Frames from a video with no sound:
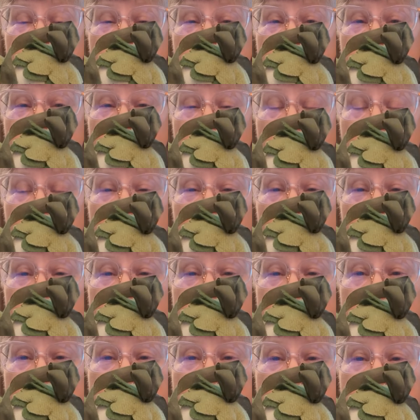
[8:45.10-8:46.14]
to the top
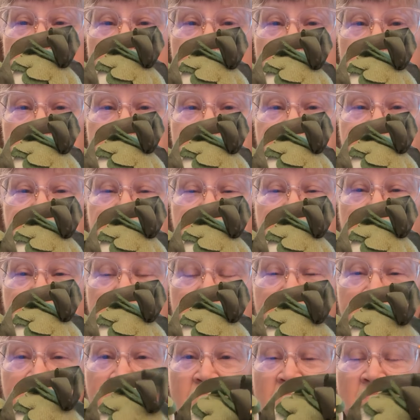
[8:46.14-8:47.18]
treatment.
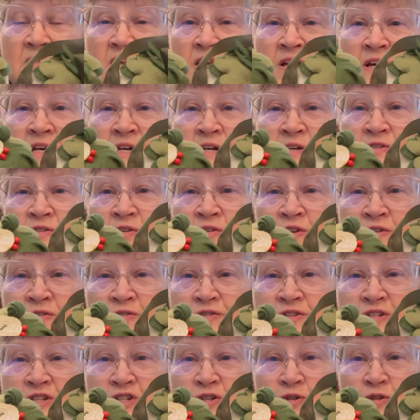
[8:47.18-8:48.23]
So there's
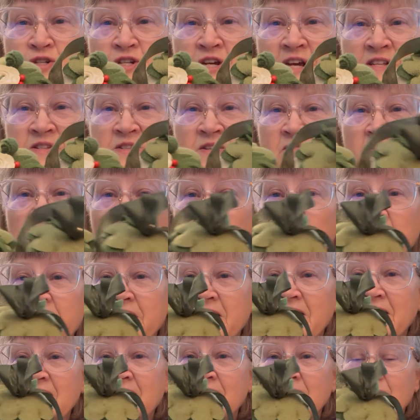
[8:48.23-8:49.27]
the 2 shades of
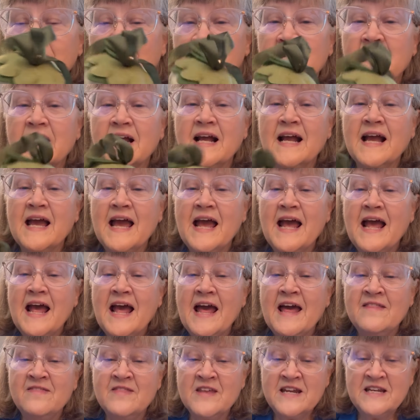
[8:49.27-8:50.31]
green.
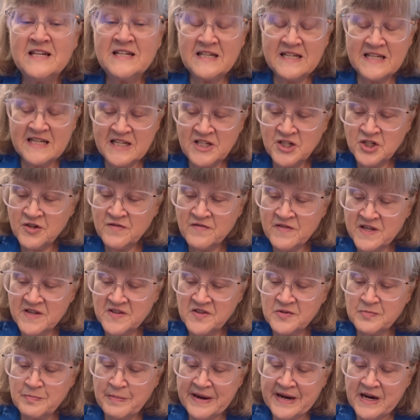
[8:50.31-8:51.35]
And then in each of
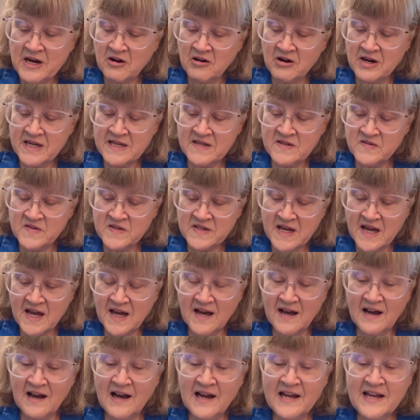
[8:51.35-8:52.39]
these berries,
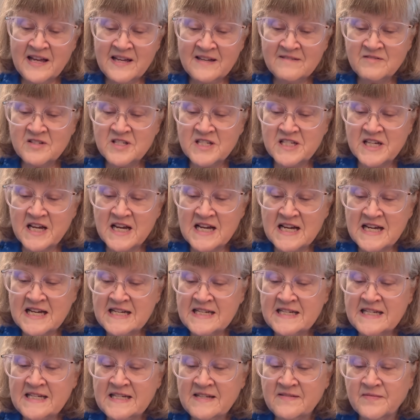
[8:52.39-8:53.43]
I have
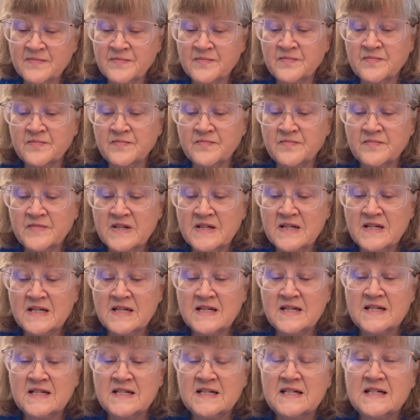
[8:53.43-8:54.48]
done
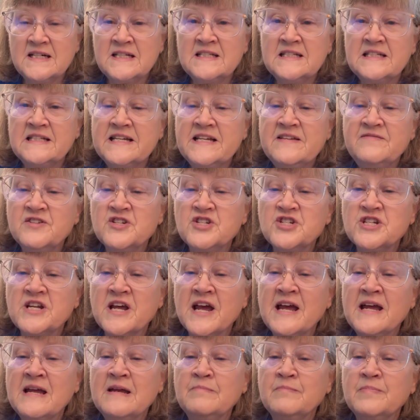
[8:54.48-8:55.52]
a leaf
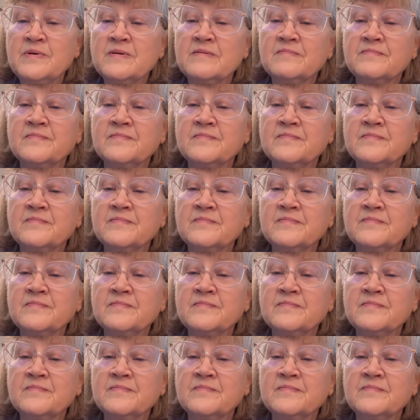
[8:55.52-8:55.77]
shape.